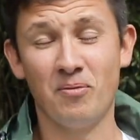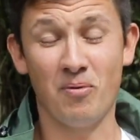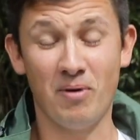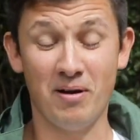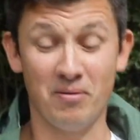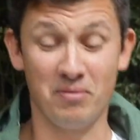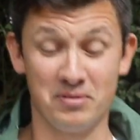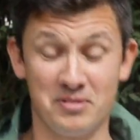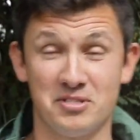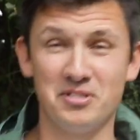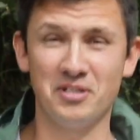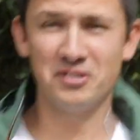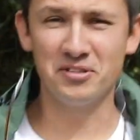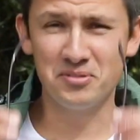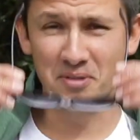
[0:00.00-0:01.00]
Wow, it's
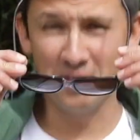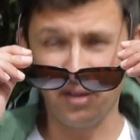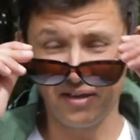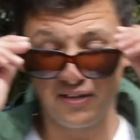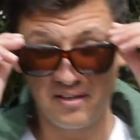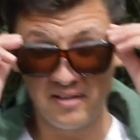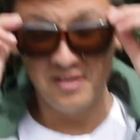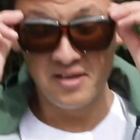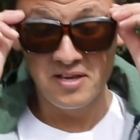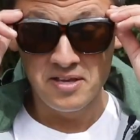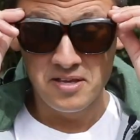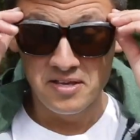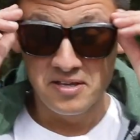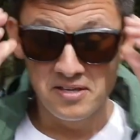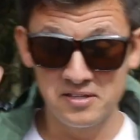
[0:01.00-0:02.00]
sunny today.
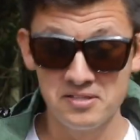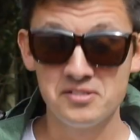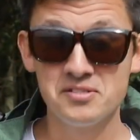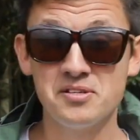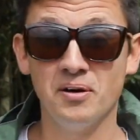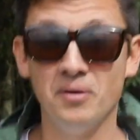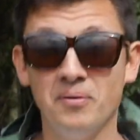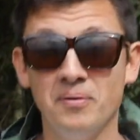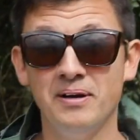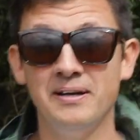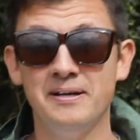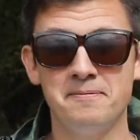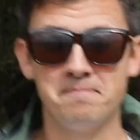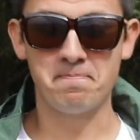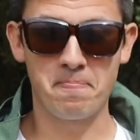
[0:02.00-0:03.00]
So,
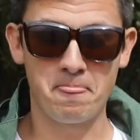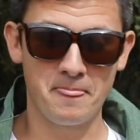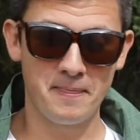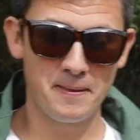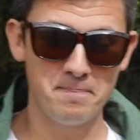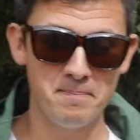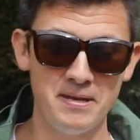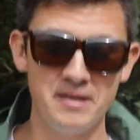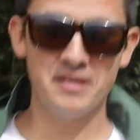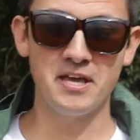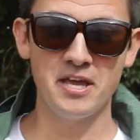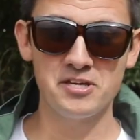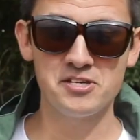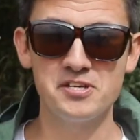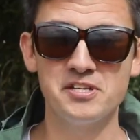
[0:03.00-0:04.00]
uh,
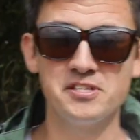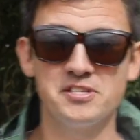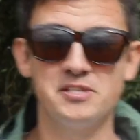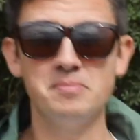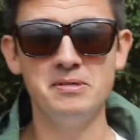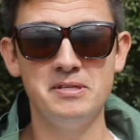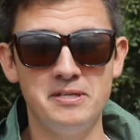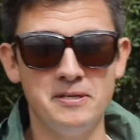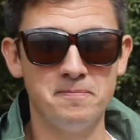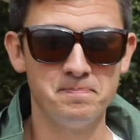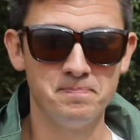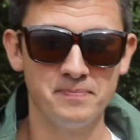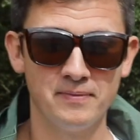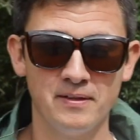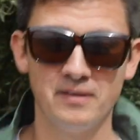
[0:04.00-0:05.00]
medication and CBD.
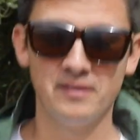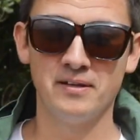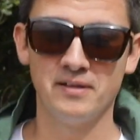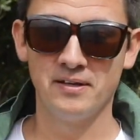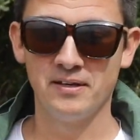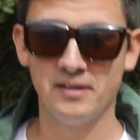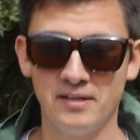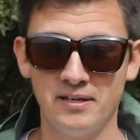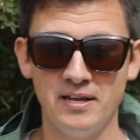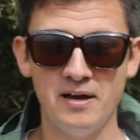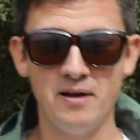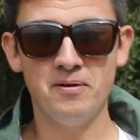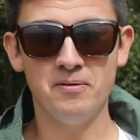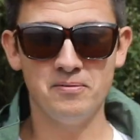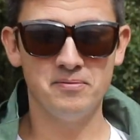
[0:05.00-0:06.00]

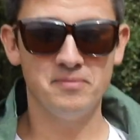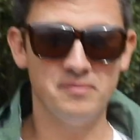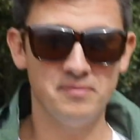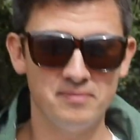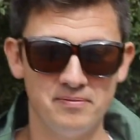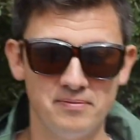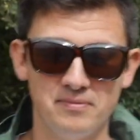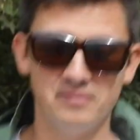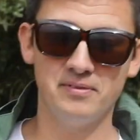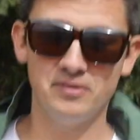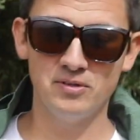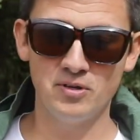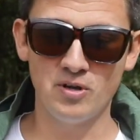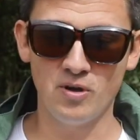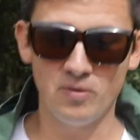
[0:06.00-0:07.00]
Now,
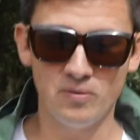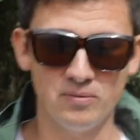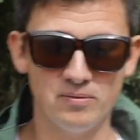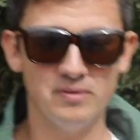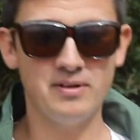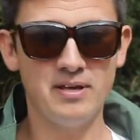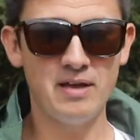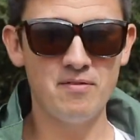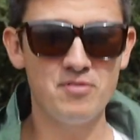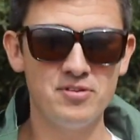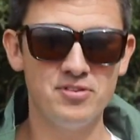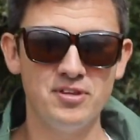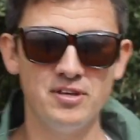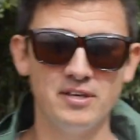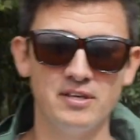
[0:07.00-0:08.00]
you know,
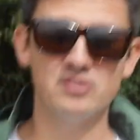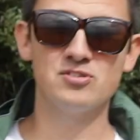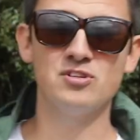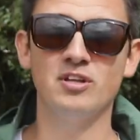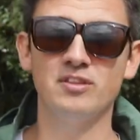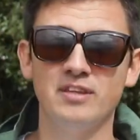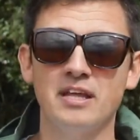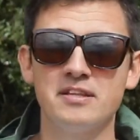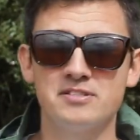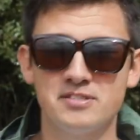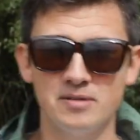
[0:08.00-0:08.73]
everything is not that